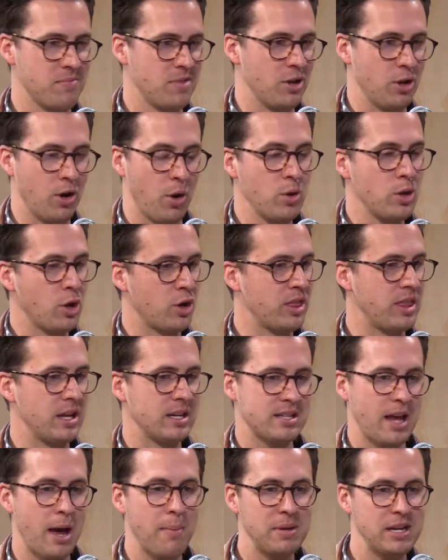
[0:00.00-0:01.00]
a lot of
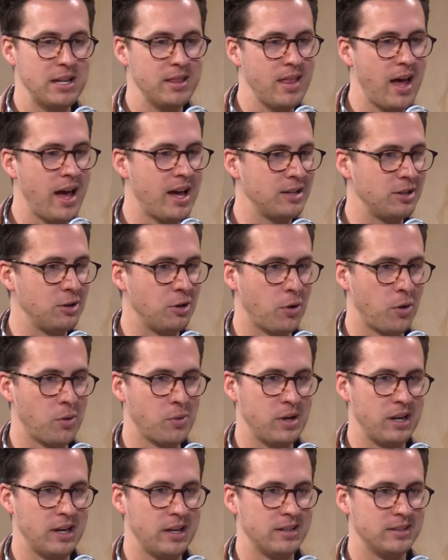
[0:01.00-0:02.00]
things happen in that.
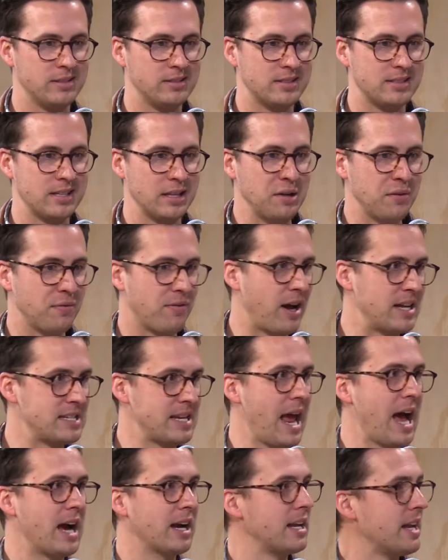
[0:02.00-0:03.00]
It solidifies
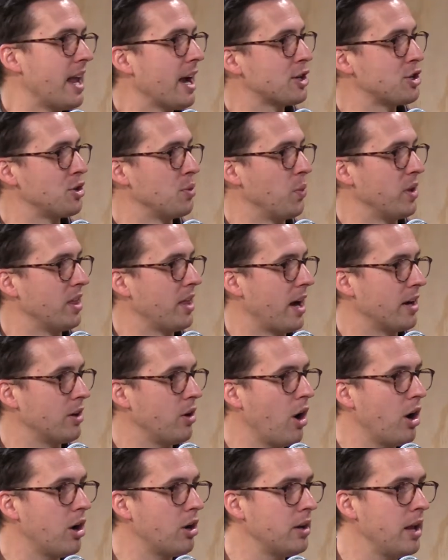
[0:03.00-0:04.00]
our connection with our
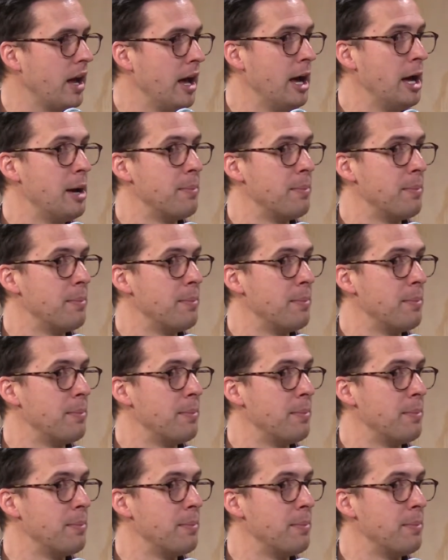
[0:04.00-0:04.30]
God.